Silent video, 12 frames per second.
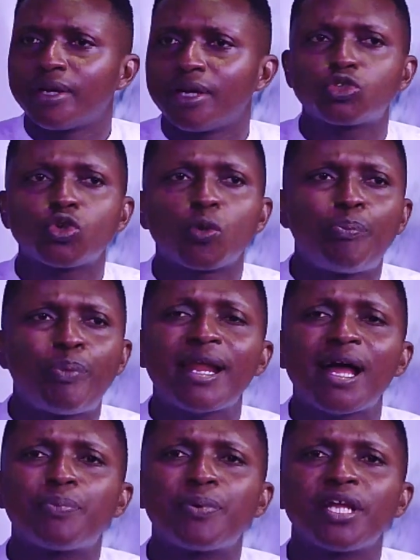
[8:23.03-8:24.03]
So pain
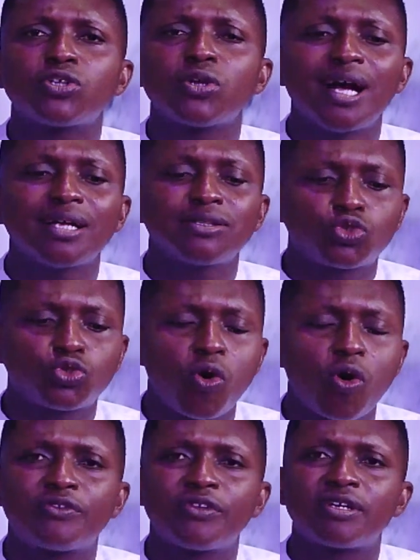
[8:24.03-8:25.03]
and pleasure are two
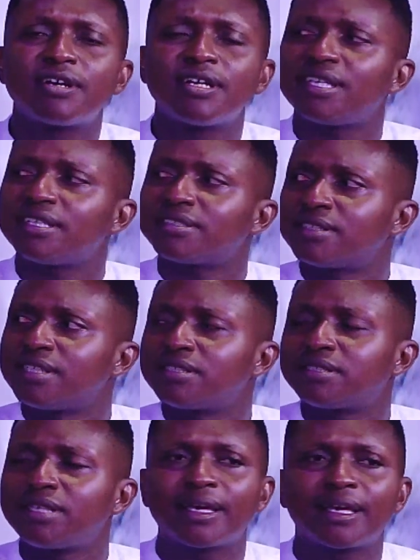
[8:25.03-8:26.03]
of the greatest
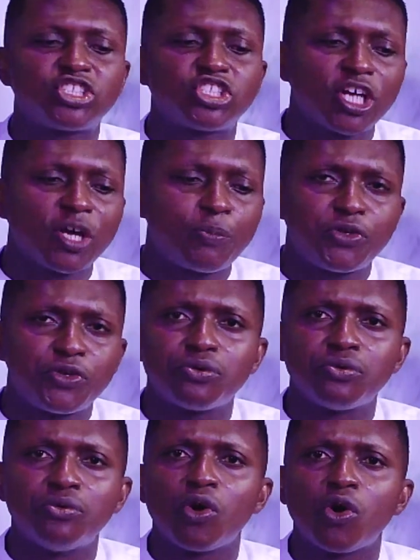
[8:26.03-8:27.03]
things that can shape
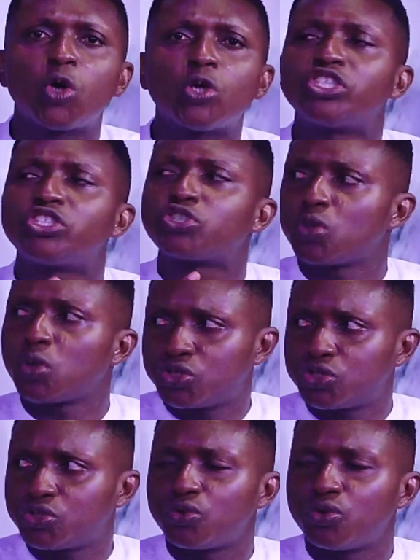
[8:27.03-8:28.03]
you or
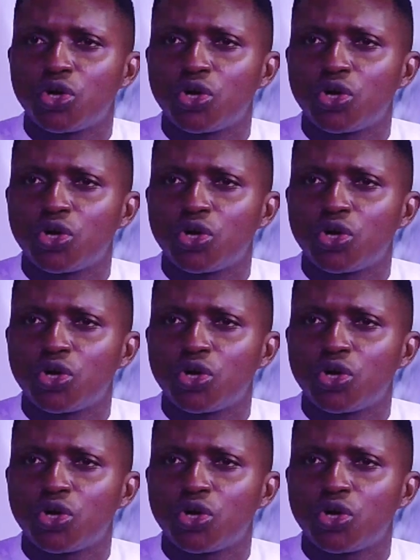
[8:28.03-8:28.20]
distort you.